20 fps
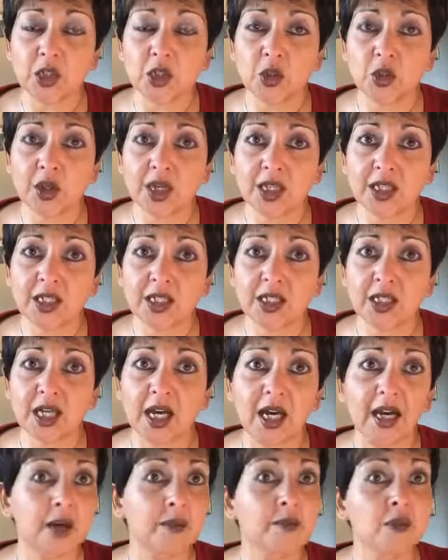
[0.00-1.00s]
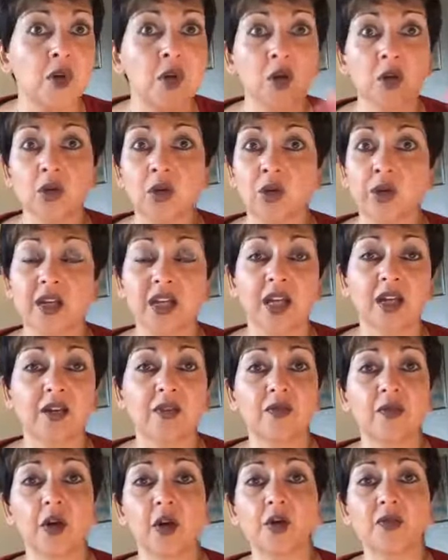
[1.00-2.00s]
you can decide, I'm not going to get
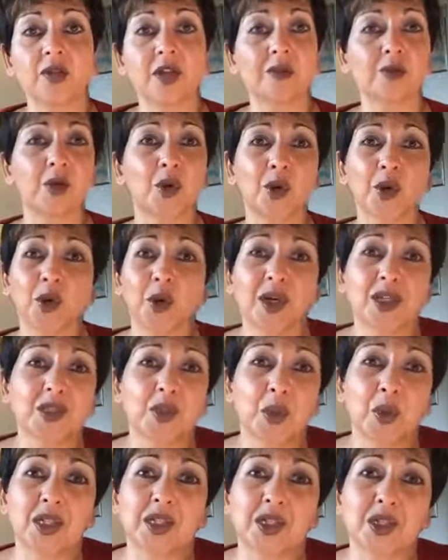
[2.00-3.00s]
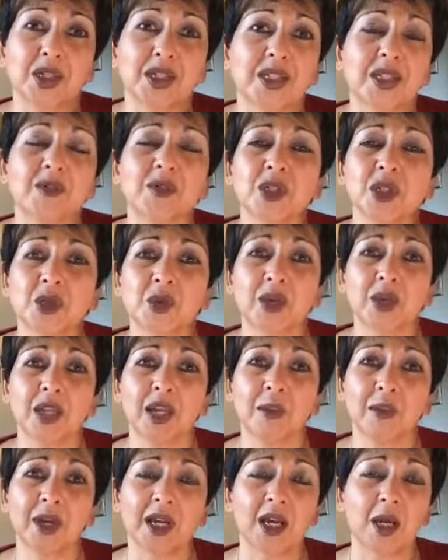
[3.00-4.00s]
involved. I'm not going to ask questions. I'm just going to
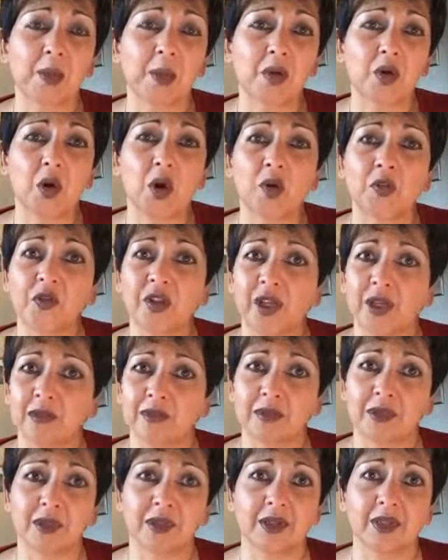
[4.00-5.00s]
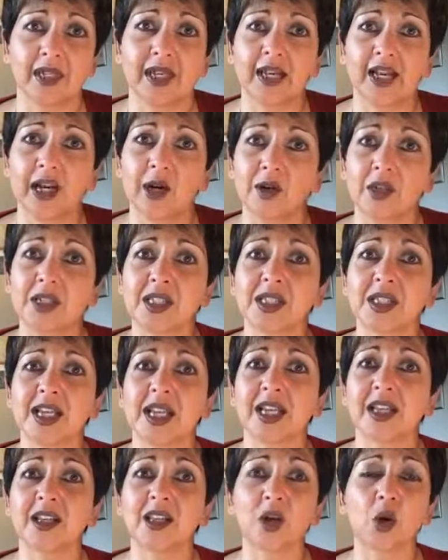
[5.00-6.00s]
get my cup of coffee and get out and
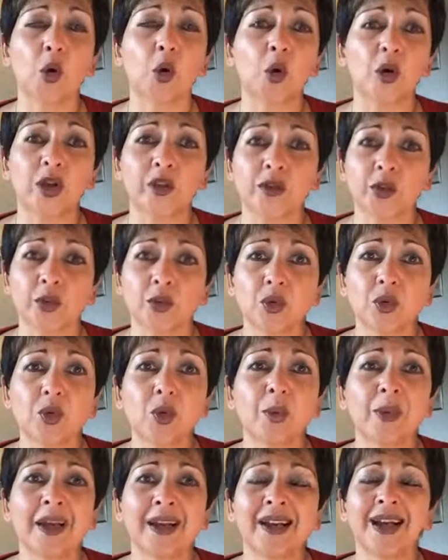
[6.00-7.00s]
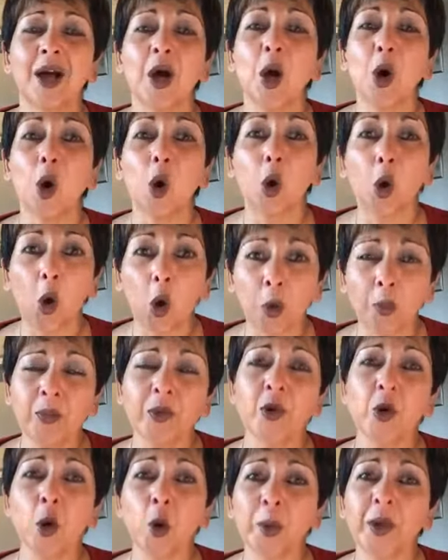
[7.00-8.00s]
stand in the corner of the room and hope
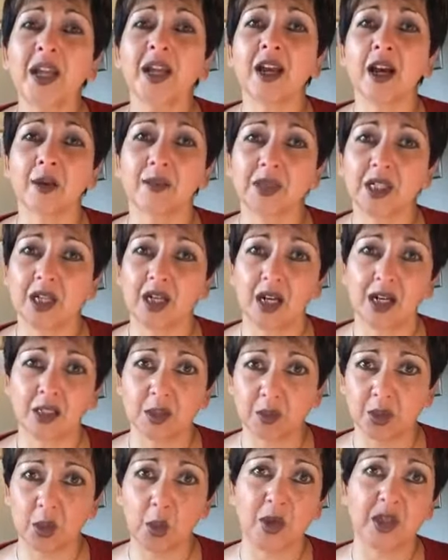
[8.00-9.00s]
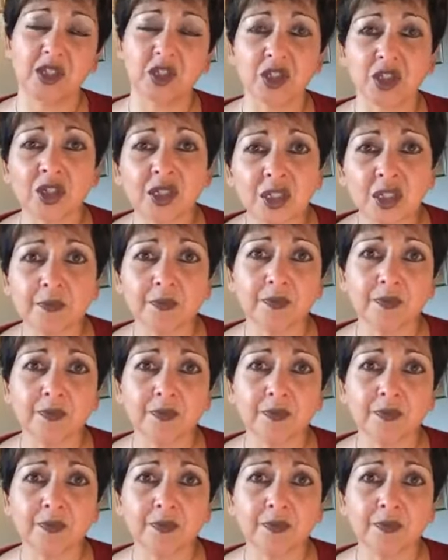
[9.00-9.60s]
nobody comes and asks me questions.